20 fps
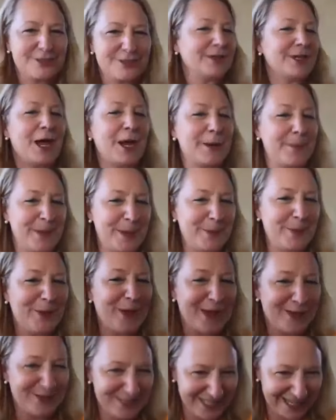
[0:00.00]
to a lot of people
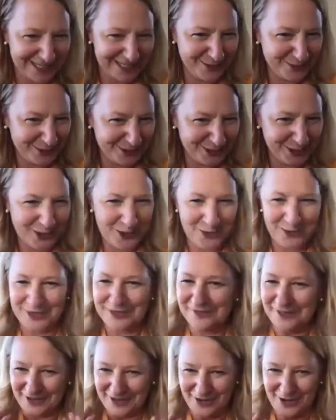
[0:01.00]
outside of North Dakota,
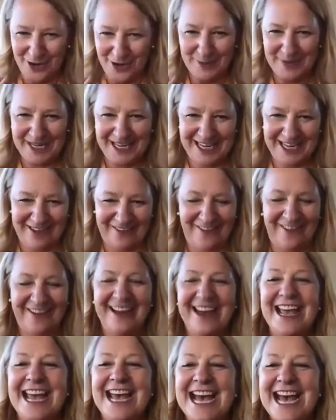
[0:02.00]
very common here.
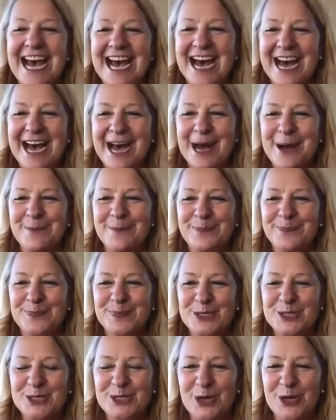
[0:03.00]

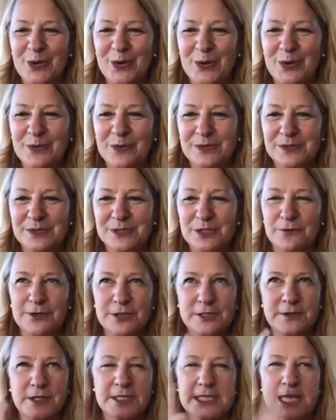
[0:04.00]
So
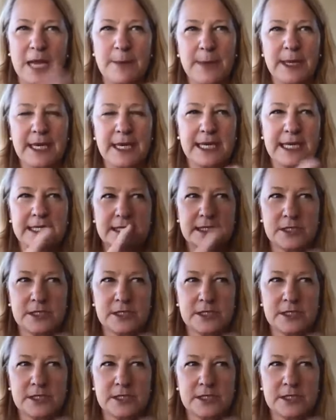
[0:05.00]
first of all, tell me,